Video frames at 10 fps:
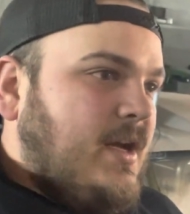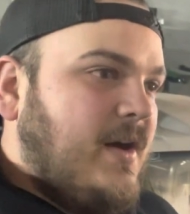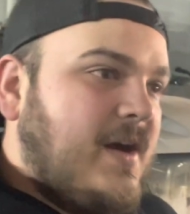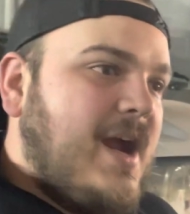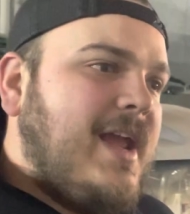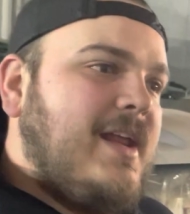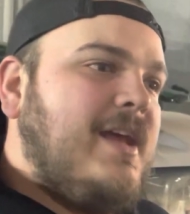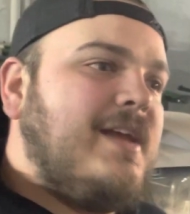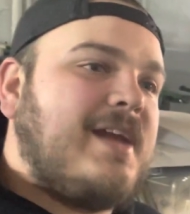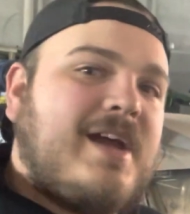all right,
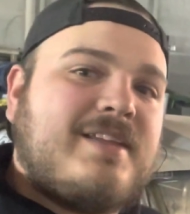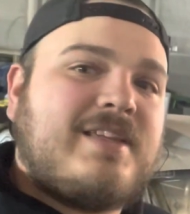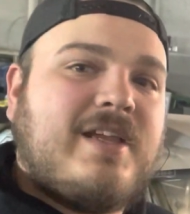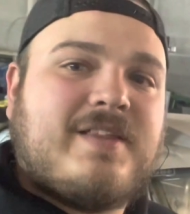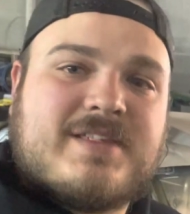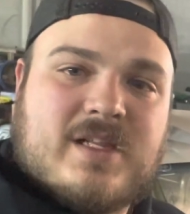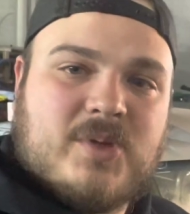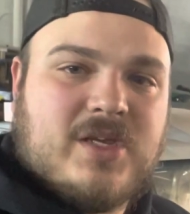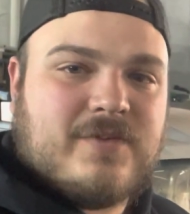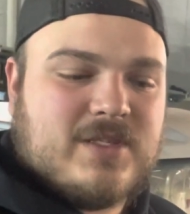guys, that's going to
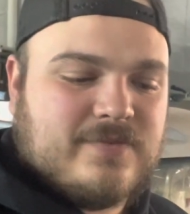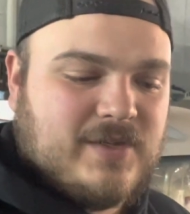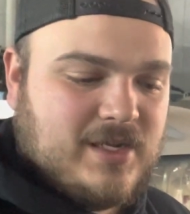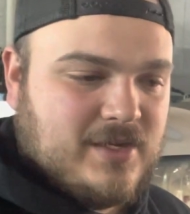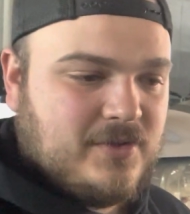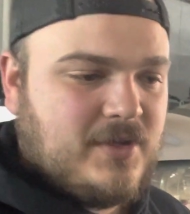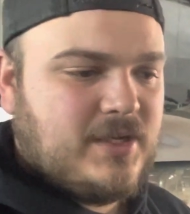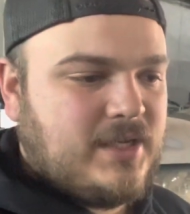be it for this video.